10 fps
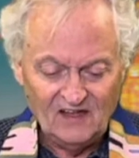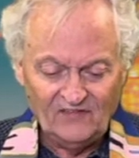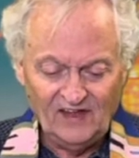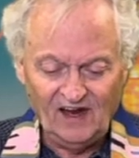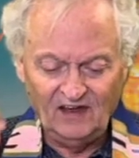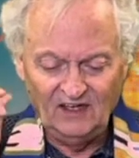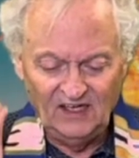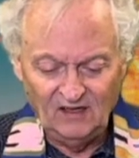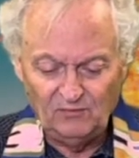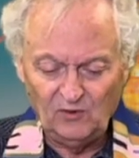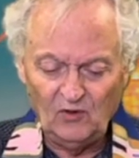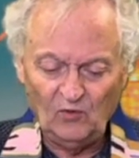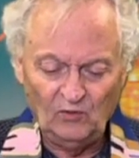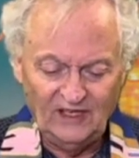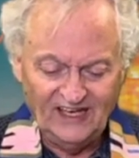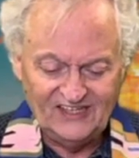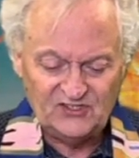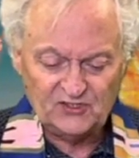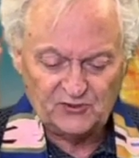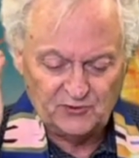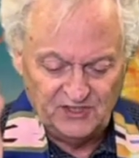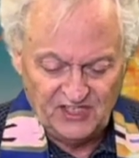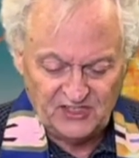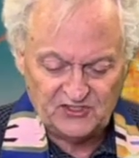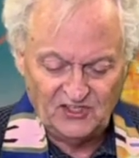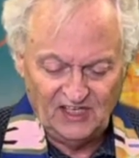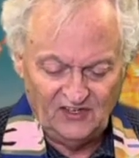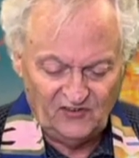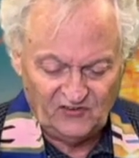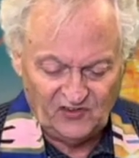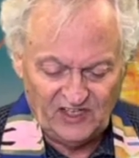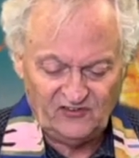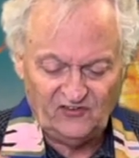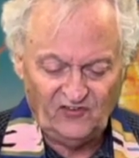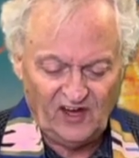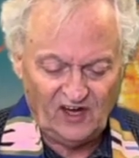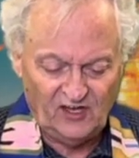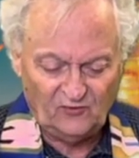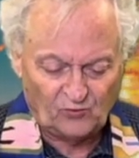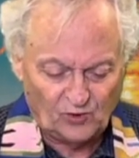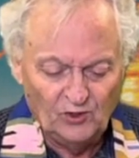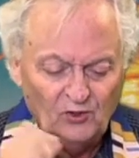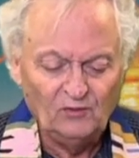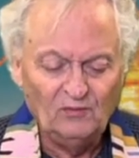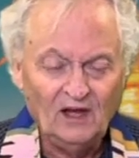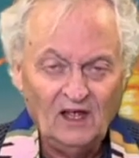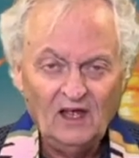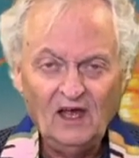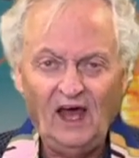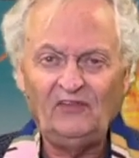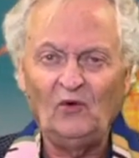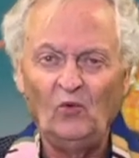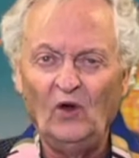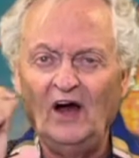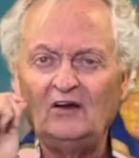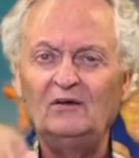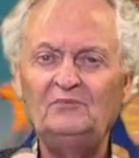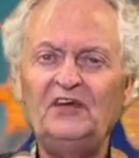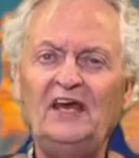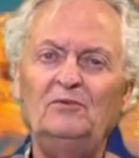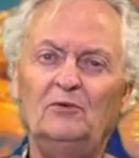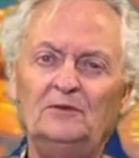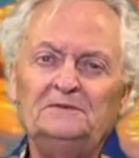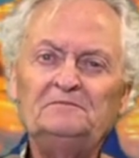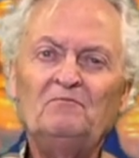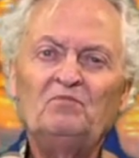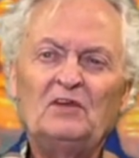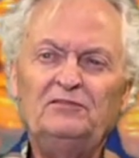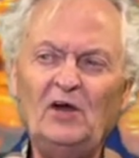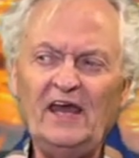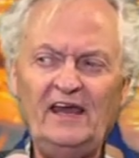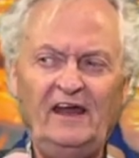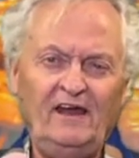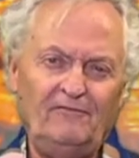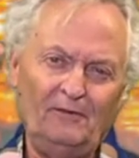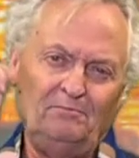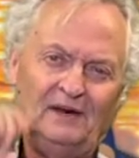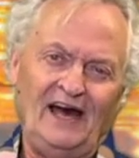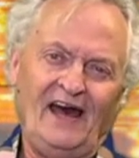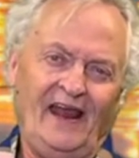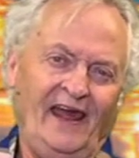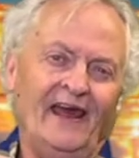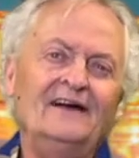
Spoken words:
that our liberal religious tradition insists there is room at the welcome table for everybody,